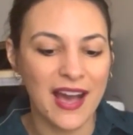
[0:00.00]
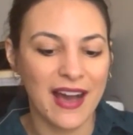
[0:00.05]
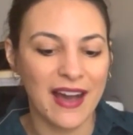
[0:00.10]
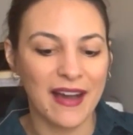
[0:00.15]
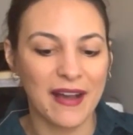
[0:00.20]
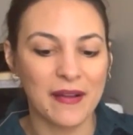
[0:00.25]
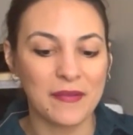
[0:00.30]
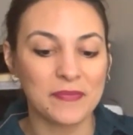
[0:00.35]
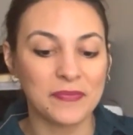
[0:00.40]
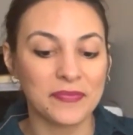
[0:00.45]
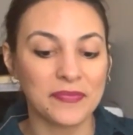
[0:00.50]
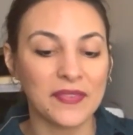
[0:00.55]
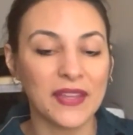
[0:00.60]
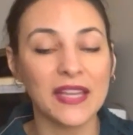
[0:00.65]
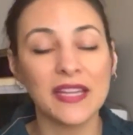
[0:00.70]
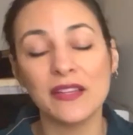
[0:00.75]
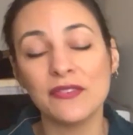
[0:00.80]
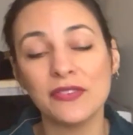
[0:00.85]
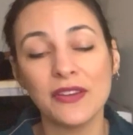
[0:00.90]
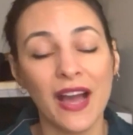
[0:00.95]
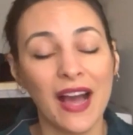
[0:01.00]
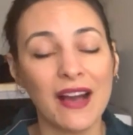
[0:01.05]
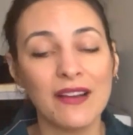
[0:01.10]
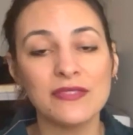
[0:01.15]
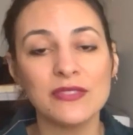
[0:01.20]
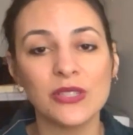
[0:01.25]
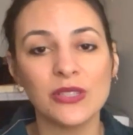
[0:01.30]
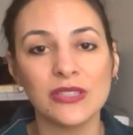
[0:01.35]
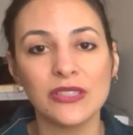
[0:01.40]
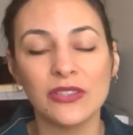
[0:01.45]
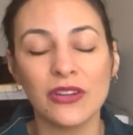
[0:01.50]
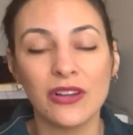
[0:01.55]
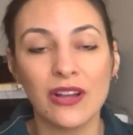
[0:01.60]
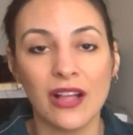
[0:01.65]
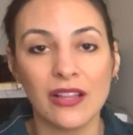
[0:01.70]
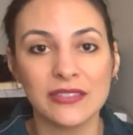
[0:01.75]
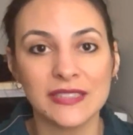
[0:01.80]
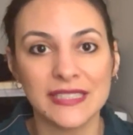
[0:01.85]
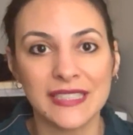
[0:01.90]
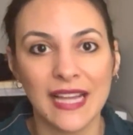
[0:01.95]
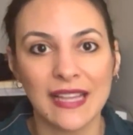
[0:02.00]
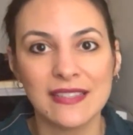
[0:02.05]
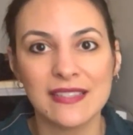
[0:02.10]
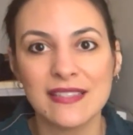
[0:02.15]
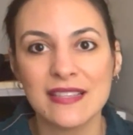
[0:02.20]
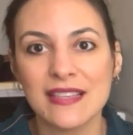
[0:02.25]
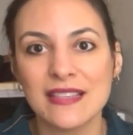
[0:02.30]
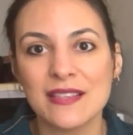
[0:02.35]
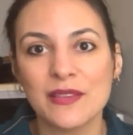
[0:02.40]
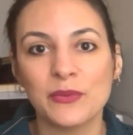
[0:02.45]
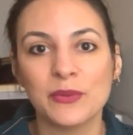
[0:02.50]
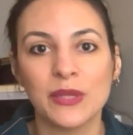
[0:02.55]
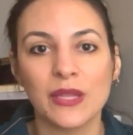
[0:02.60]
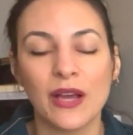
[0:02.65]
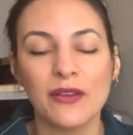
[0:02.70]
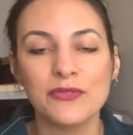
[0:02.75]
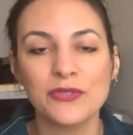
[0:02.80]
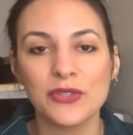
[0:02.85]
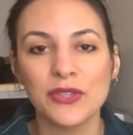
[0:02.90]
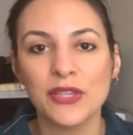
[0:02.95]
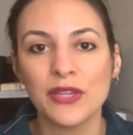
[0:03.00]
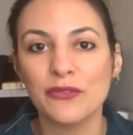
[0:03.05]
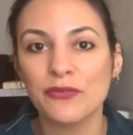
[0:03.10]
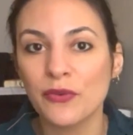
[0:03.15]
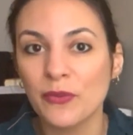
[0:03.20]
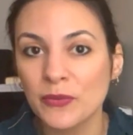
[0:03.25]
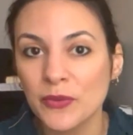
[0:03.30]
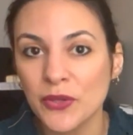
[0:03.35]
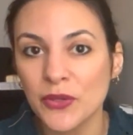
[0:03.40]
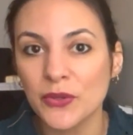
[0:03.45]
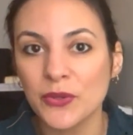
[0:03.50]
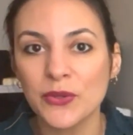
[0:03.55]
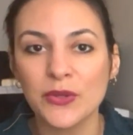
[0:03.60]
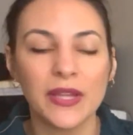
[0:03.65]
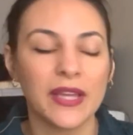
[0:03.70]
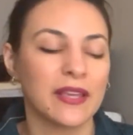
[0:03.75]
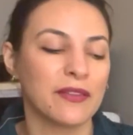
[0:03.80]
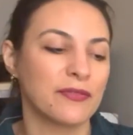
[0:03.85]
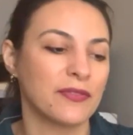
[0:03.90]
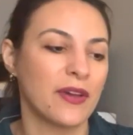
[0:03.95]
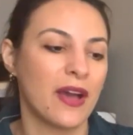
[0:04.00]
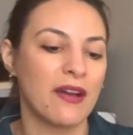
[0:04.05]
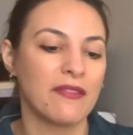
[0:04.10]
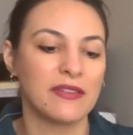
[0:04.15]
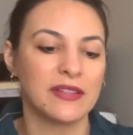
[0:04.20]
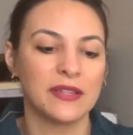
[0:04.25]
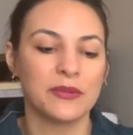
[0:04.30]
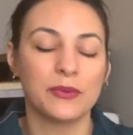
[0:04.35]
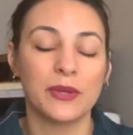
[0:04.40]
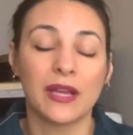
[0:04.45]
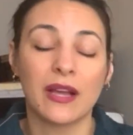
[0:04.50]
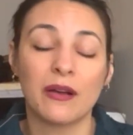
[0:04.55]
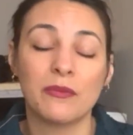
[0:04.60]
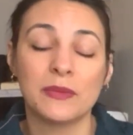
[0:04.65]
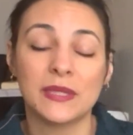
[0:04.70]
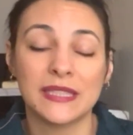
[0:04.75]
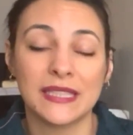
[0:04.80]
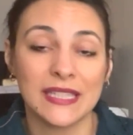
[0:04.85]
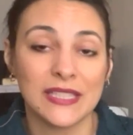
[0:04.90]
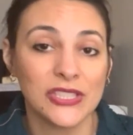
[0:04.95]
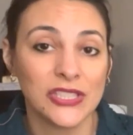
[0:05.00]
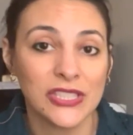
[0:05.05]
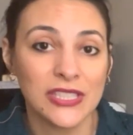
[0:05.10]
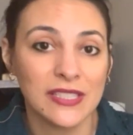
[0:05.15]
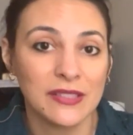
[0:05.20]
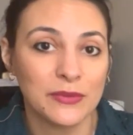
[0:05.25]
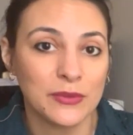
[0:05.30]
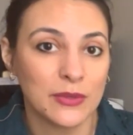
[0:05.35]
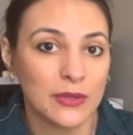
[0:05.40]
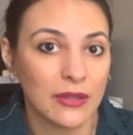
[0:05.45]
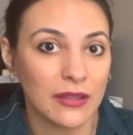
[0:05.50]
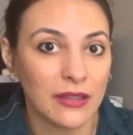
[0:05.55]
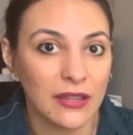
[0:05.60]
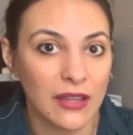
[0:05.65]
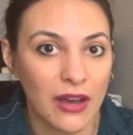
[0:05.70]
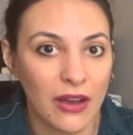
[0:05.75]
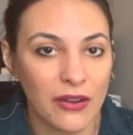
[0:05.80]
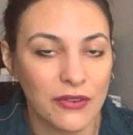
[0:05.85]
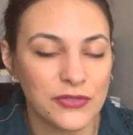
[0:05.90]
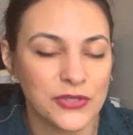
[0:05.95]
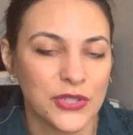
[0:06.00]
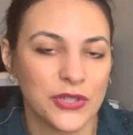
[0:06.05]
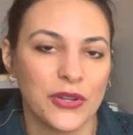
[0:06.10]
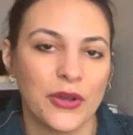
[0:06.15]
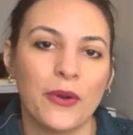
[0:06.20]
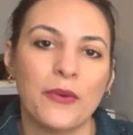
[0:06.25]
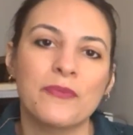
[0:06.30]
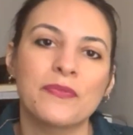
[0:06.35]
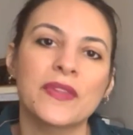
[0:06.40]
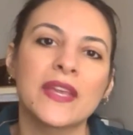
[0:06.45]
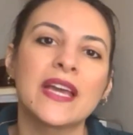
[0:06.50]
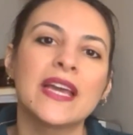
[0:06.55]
Um, and if you have done your color analysis, I would love to hear from you. Like if you have any recommendation, would love to know.